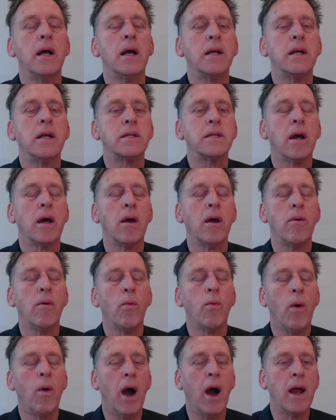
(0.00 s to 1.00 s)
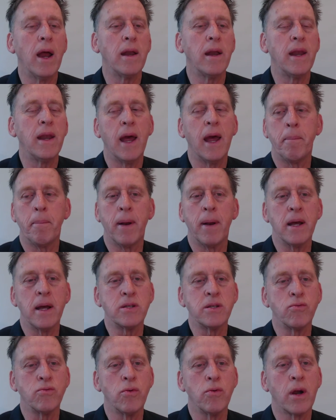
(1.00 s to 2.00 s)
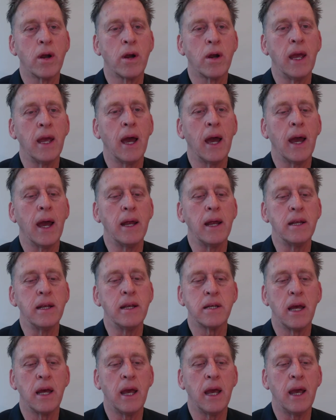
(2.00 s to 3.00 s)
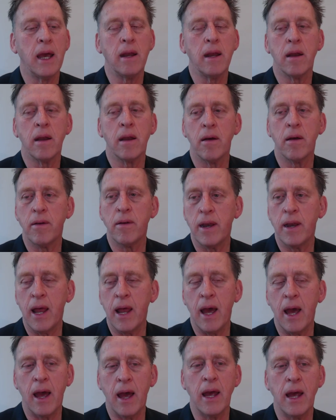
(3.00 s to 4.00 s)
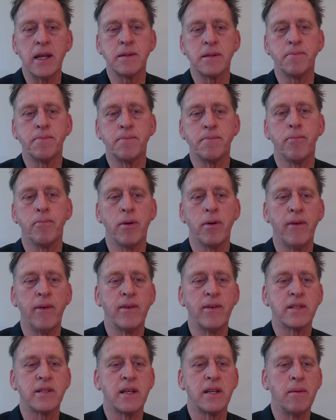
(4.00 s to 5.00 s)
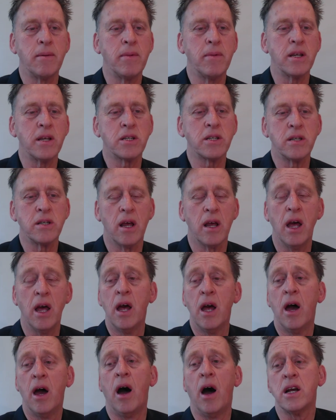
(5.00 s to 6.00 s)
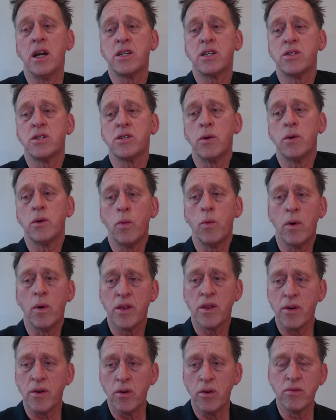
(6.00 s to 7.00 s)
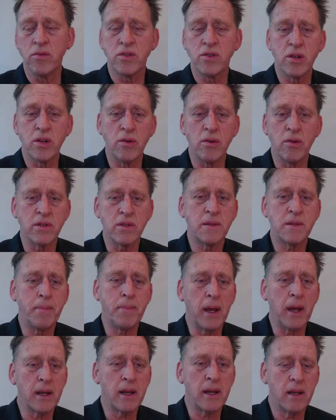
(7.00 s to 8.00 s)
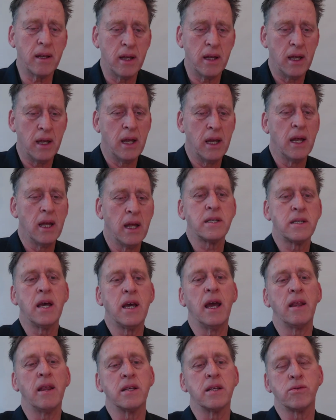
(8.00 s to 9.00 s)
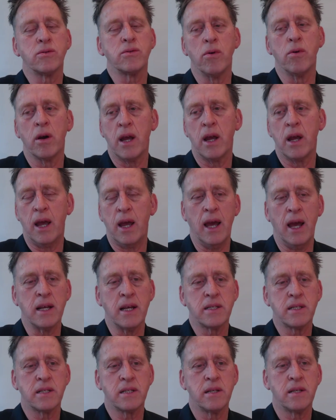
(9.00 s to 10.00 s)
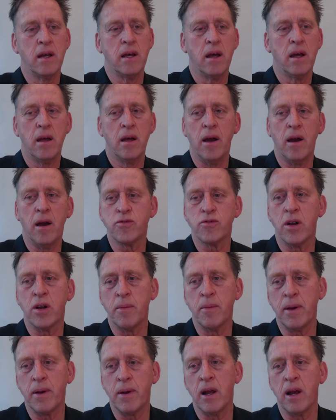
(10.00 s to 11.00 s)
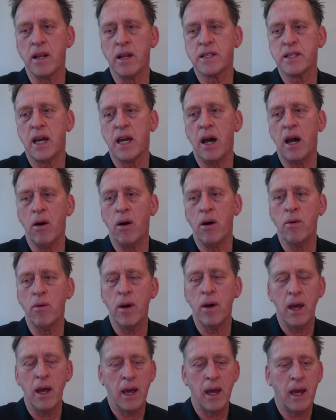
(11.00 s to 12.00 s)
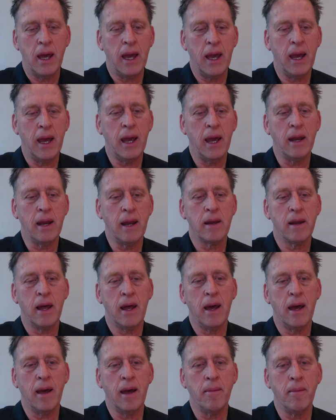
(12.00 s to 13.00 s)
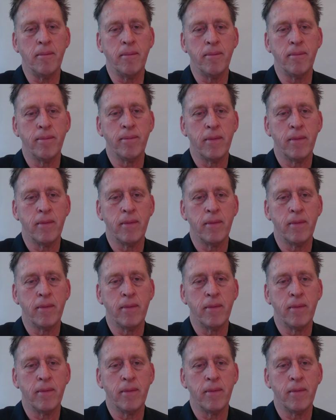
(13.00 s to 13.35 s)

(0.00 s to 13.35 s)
So White now plays a Rook E8, and now, as previously mentioned, I should, with all due respect, take this Rook, else I'm trying to be like Tao, and I'm